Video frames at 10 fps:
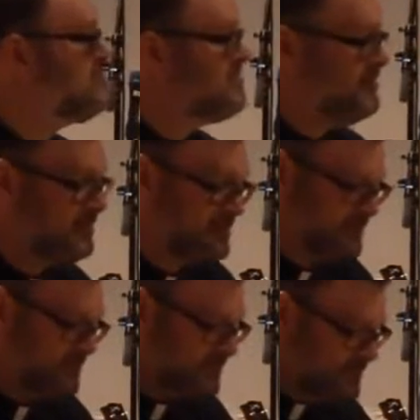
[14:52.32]

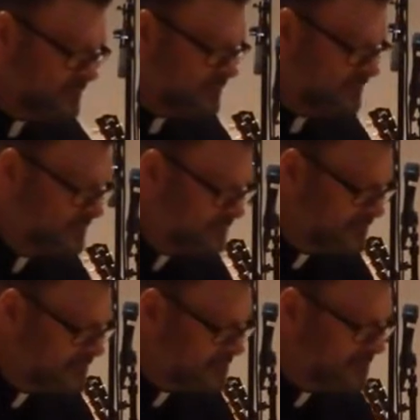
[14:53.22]

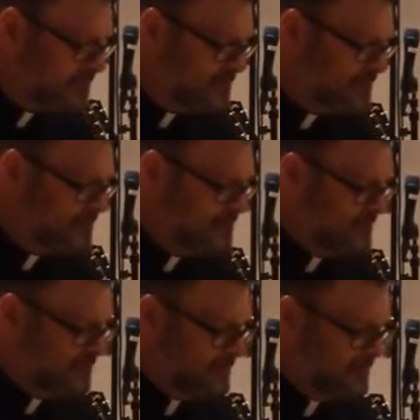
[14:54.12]

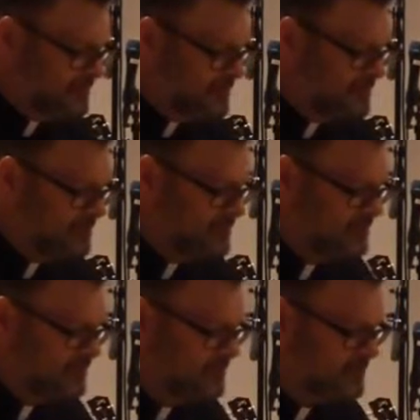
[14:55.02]

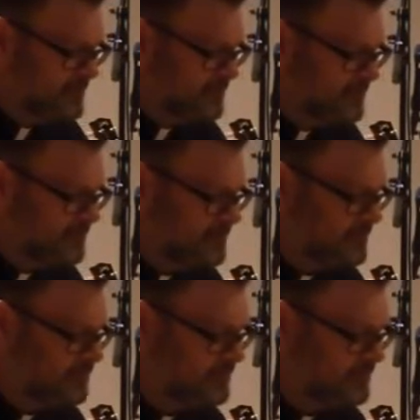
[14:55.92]
No one is speaking in this clip.